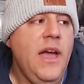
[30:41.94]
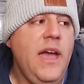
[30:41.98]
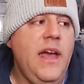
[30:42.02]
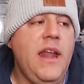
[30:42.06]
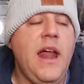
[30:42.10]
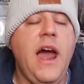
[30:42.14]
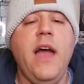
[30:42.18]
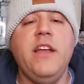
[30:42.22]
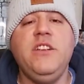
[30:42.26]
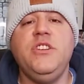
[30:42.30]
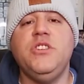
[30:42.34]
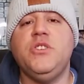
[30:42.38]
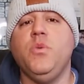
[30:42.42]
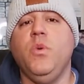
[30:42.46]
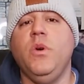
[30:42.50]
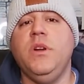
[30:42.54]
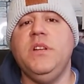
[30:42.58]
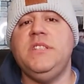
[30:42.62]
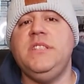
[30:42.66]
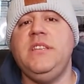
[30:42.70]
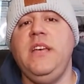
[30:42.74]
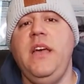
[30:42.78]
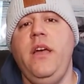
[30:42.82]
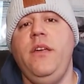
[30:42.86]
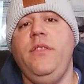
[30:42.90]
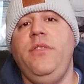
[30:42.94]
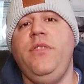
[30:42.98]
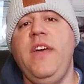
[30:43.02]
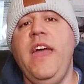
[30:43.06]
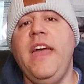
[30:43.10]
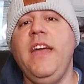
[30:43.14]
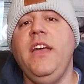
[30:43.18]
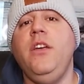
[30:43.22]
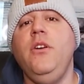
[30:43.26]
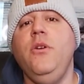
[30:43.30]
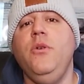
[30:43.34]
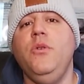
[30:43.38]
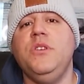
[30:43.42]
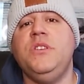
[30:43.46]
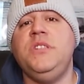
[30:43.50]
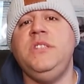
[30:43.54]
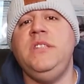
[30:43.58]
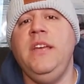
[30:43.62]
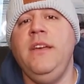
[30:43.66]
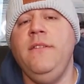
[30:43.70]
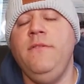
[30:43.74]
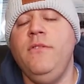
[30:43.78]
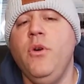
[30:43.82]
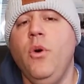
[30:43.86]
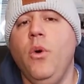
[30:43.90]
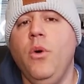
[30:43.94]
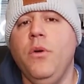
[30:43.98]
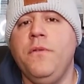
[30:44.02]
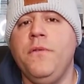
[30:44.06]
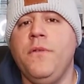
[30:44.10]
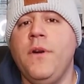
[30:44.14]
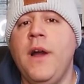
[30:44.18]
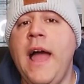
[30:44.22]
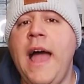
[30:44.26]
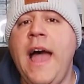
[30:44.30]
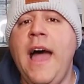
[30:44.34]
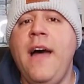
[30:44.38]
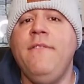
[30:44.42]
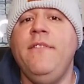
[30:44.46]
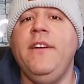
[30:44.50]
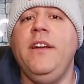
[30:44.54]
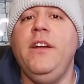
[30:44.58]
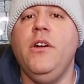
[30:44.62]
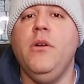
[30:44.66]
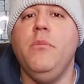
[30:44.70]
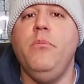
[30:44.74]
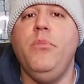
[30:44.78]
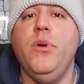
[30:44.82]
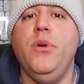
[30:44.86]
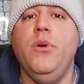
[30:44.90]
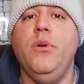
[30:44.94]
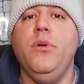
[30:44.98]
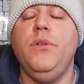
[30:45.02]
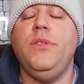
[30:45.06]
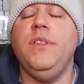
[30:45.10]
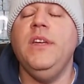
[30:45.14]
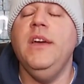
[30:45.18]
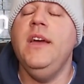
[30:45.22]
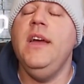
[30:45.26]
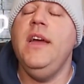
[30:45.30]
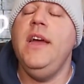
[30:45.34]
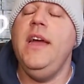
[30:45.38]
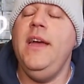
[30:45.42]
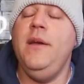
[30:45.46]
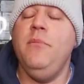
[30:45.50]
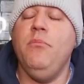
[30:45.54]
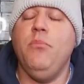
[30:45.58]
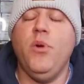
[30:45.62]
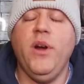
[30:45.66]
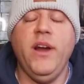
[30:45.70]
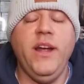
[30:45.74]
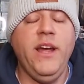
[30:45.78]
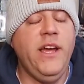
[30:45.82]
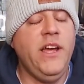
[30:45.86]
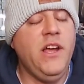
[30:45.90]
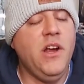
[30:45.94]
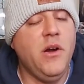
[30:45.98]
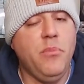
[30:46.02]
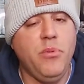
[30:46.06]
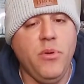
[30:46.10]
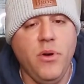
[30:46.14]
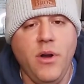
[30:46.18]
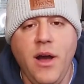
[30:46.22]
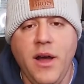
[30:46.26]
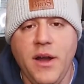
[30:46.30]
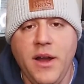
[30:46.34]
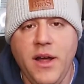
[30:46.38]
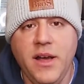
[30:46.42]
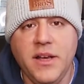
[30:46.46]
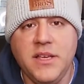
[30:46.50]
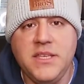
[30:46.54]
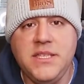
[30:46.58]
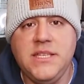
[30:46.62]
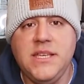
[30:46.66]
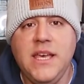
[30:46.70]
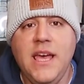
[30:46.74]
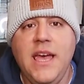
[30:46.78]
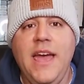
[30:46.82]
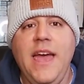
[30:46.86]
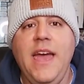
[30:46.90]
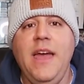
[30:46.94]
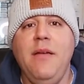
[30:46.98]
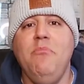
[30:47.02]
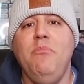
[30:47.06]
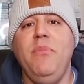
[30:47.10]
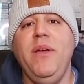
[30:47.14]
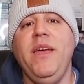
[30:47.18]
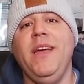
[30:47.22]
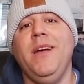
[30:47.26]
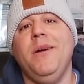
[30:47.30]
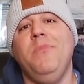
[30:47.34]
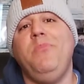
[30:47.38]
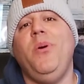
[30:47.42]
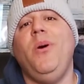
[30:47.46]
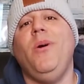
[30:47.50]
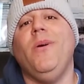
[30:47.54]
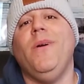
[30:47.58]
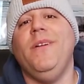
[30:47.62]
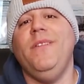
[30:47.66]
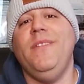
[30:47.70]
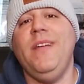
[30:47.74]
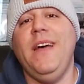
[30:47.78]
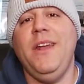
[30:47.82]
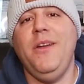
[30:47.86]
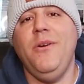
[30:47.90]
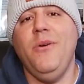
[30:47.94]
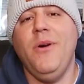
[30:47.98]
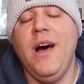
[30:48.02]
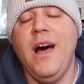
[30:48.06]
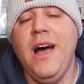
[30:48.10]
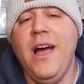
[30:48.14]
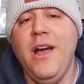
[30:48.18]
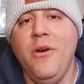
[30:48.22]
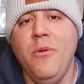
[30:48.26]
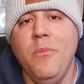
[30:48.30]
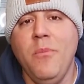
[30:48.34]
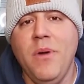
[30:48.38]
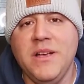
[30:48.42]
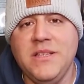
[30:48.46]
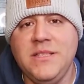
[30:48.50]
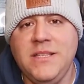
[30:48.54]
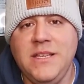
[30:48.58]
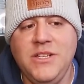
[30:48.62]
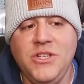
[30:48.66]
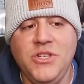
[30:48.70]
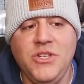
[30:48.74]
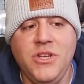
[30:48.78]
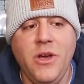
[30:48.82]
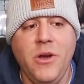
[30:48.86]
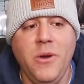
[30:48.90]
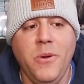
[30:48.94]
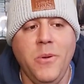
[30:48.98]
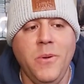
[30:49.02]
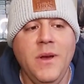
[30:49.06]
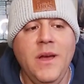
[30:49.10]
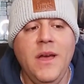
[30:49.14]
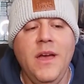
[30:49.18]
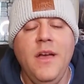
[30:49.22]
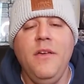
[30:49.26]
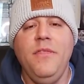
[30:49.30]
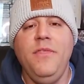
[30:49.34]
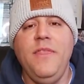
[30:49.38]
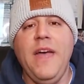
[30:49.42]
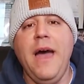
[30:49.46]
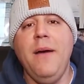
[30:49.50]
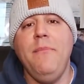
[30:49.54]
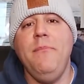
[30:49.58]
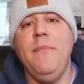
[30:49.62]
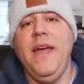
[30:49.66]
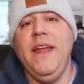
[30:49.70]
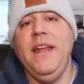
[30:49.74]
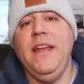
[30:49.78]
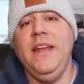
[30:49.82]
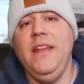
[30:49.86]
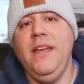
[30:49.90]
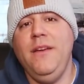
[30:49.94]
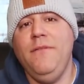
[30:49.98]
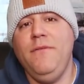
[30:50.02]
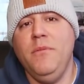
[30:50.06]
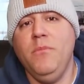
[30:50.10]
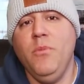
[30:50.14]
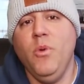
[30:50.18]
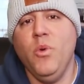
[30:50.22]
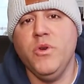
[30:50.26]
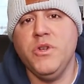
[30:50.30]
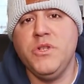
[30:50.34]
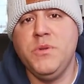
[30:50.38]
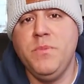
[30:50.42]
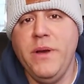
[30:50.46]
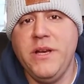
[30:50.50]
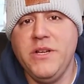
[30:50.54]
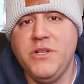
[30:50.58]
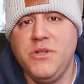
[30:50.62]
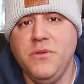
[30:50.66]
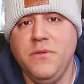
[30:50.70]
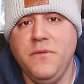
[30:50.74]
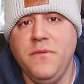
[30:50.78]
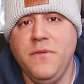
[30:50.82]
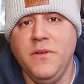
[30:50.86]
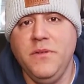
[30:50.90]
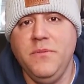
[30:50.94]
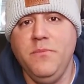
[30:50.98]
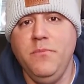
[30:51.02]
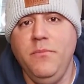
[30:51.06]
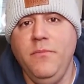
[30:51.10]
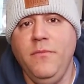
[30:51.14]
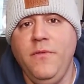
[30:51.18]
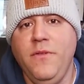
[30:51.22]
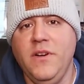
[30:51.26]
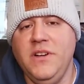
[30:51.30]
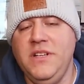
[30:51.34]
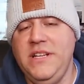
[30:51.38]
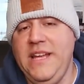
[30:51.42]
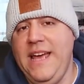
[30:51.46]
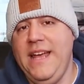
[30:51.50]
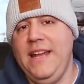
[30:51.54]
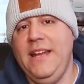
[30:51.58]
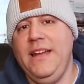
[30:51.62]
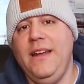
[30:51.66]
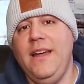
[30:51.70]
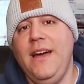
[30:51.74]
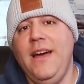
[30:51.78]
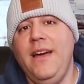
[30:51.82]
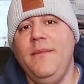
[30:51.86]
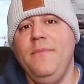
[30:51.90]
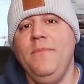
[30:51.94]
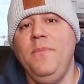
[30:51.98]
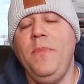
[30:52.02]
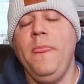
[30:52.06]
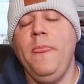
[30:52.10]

And I just want to say thank you to Steve Gold for having your booth and bringing your products and being a part of that Ohio Musky Show. That made it even more special for Dan and I.